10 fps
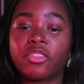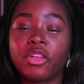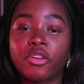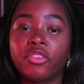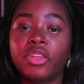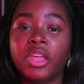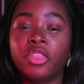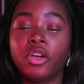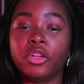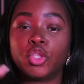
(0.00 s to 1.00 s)
seriously,
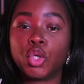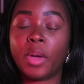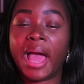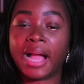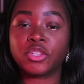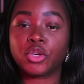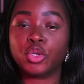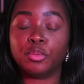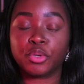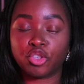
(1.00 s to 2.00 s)
the two
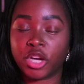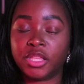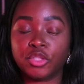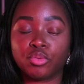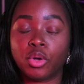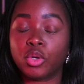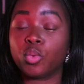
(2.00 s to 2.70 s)
actors who portrayed these roles,